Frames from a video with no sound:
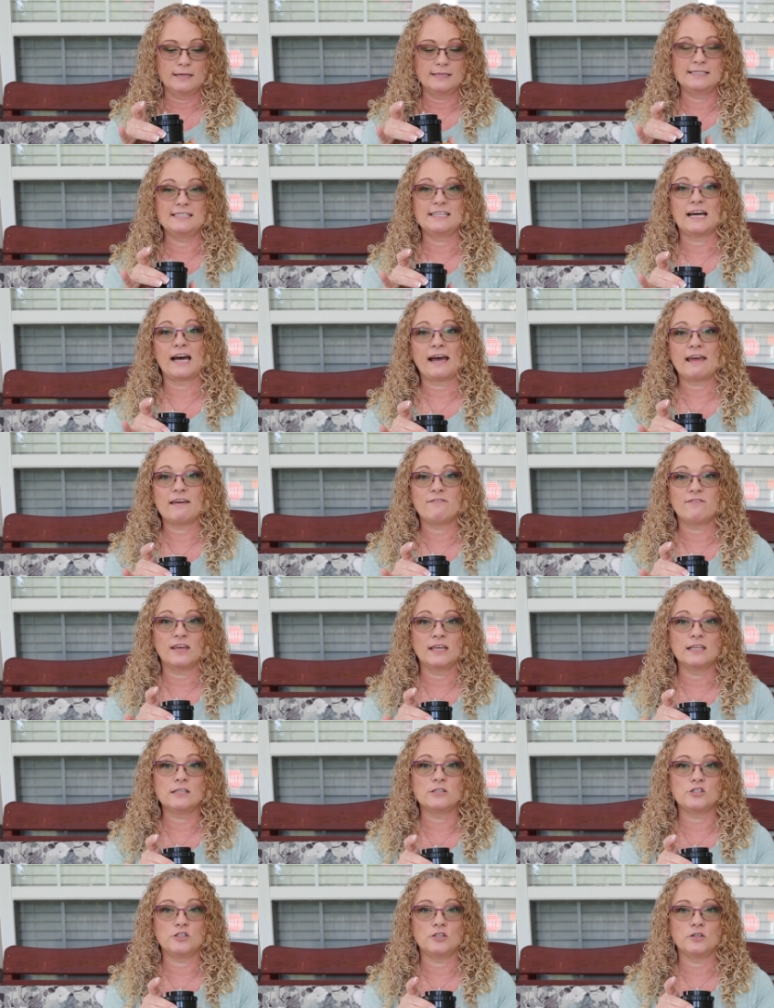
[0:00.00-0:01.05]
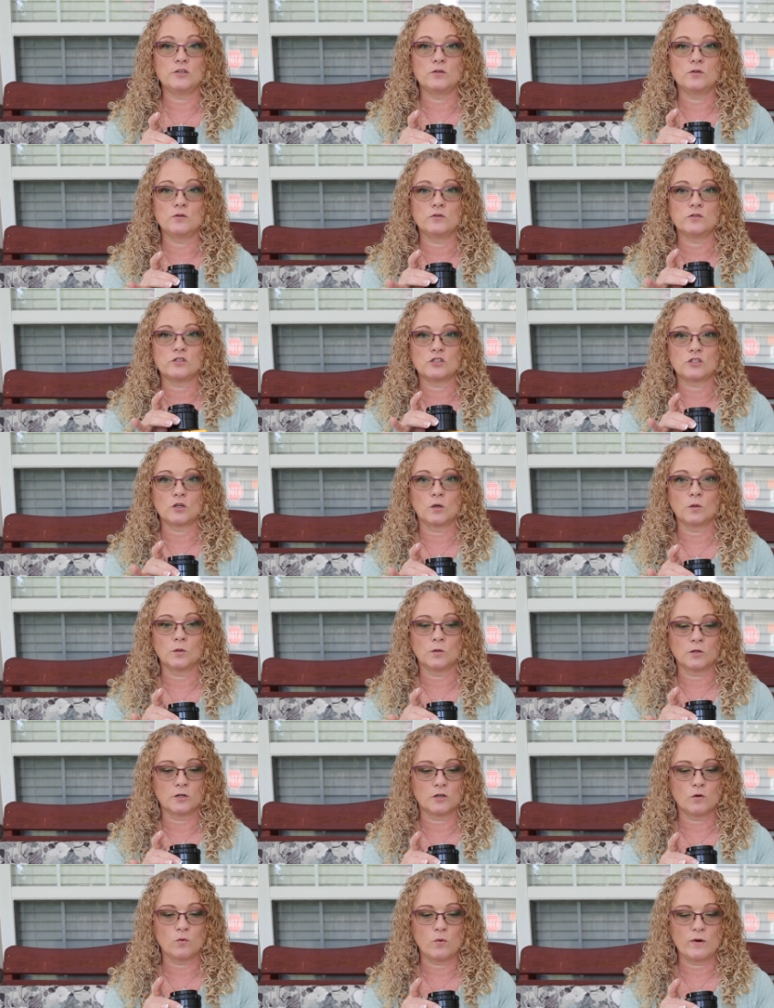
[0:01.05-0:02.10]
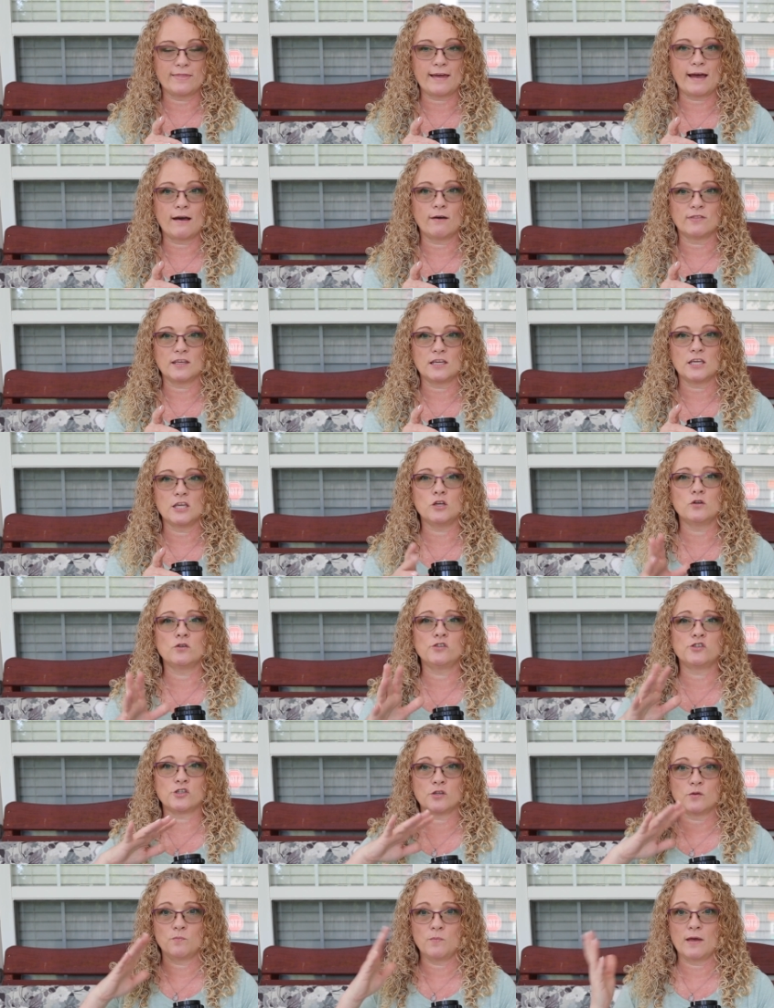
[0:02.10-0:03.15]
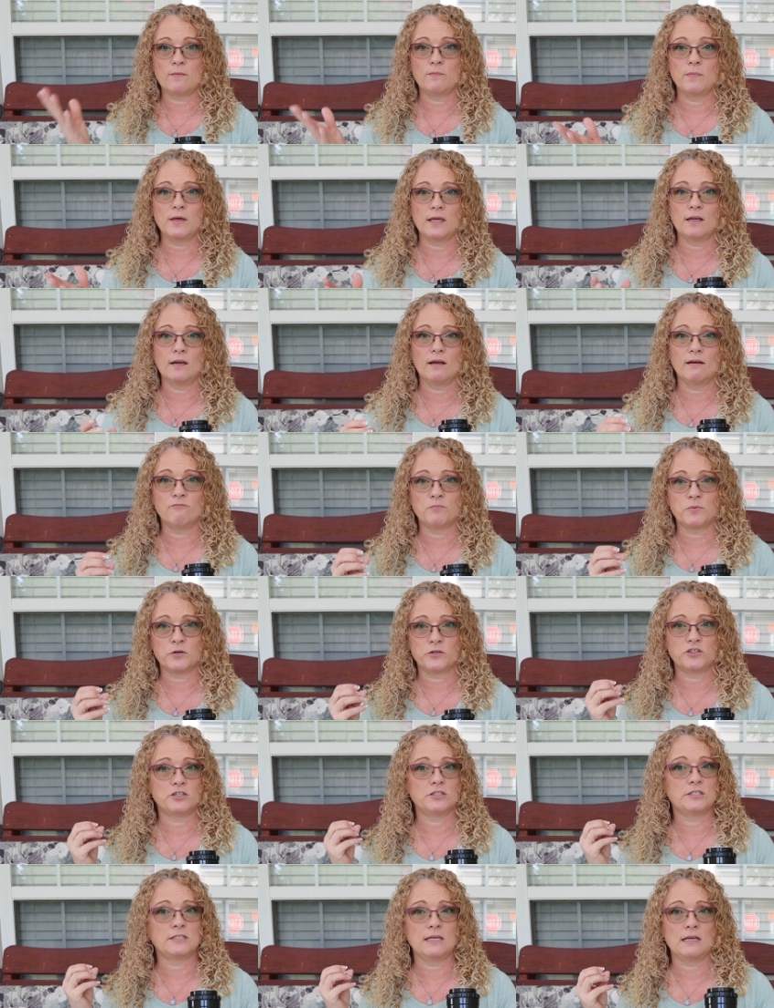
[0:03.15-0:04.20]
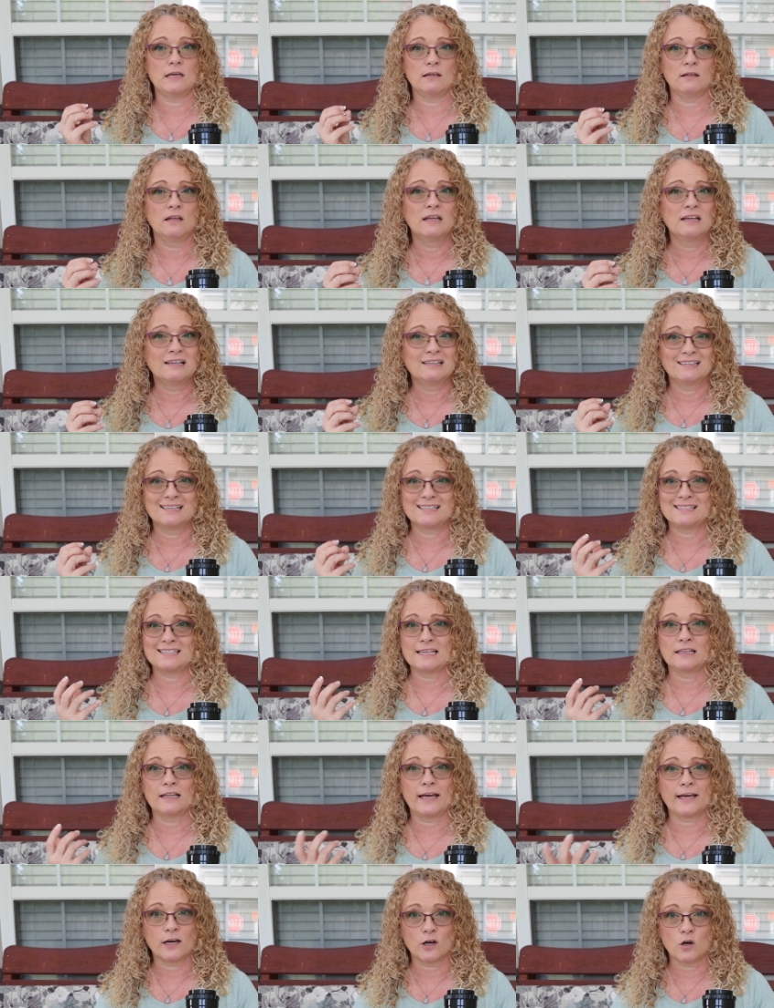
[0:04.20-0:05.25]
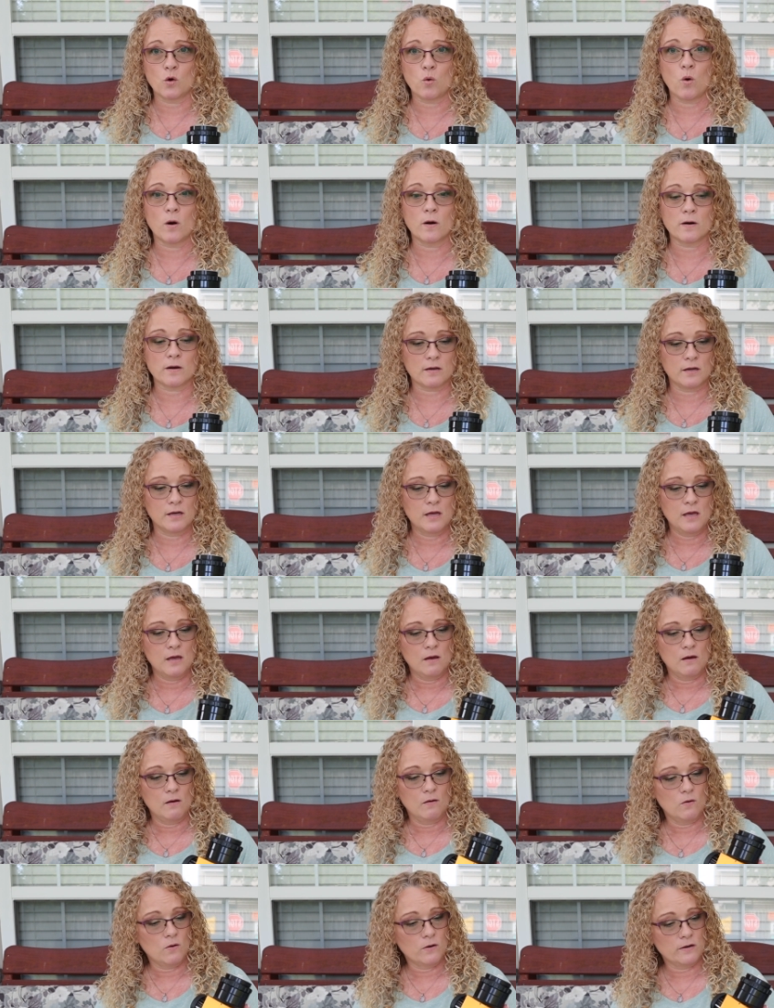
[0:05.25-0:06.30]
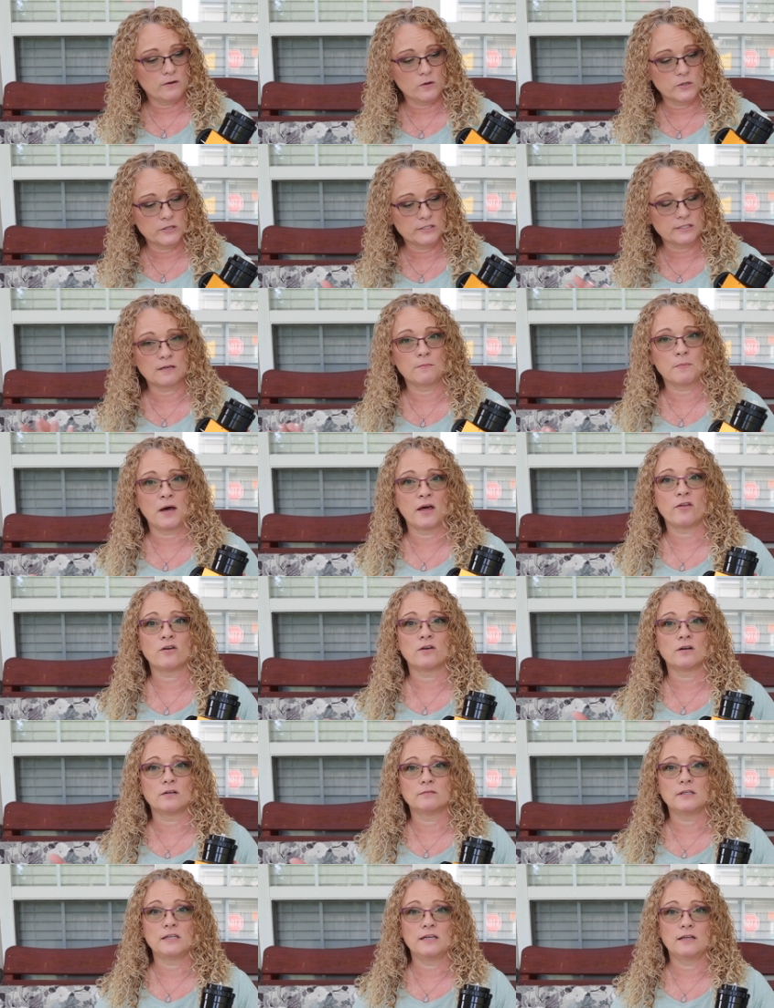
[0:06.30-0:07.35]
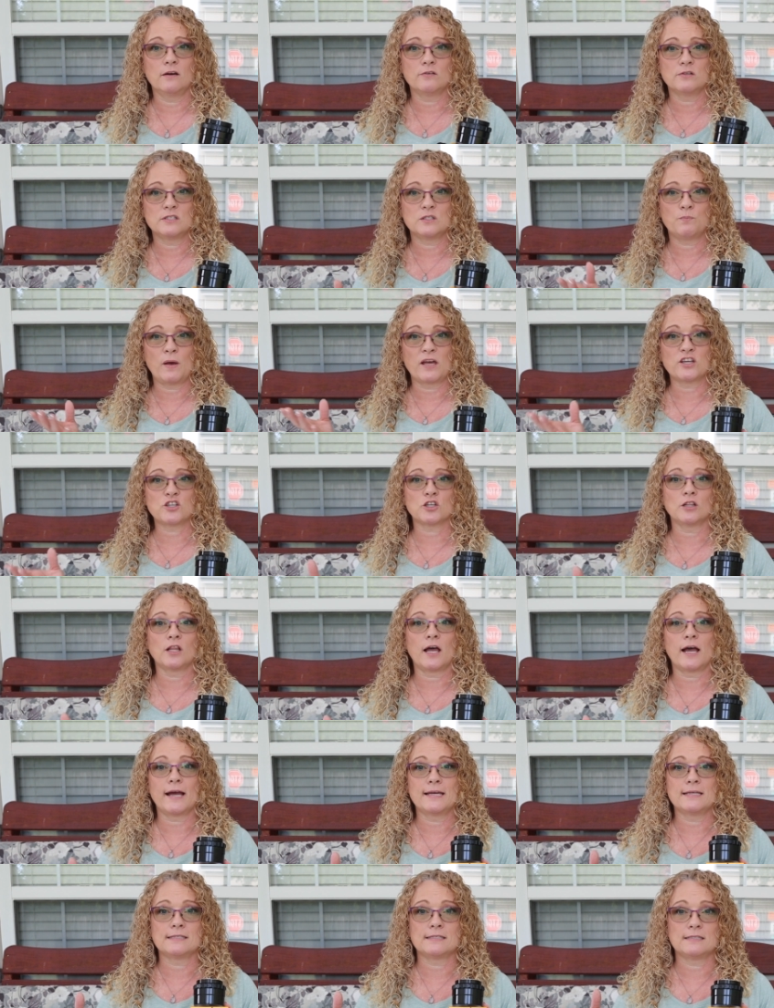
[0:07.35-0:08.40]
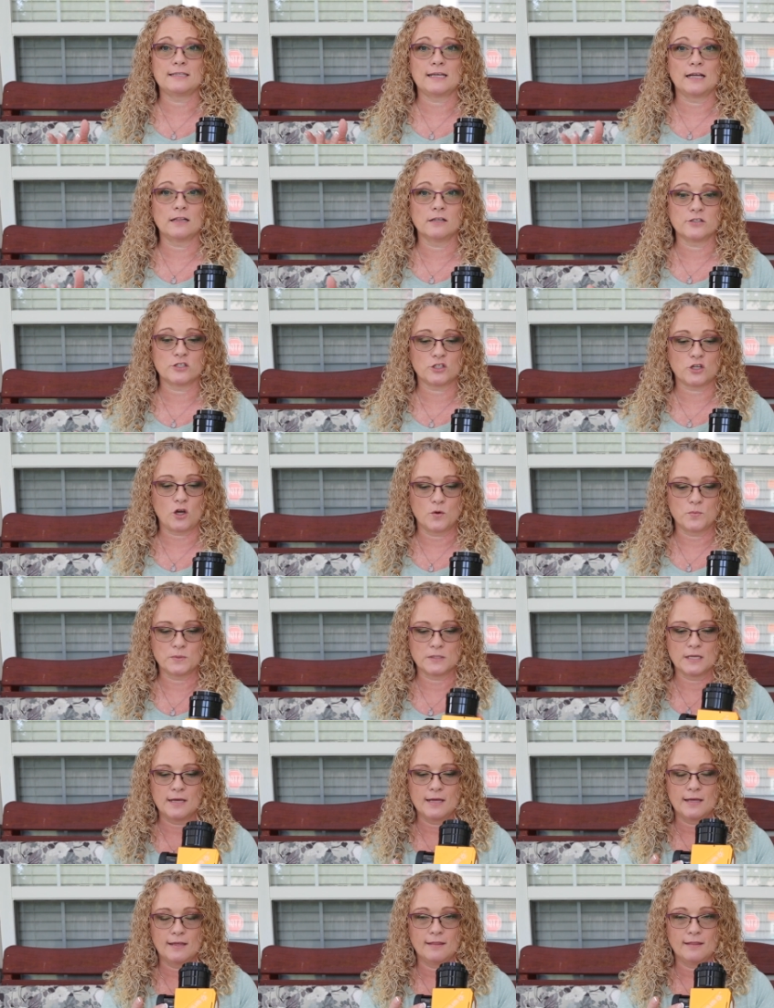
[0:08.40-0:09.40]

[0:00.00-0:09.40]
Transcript: dive into solar without the huge commitment of purchasing, let's say like a quark or, or some other, you know, specialized telescopes.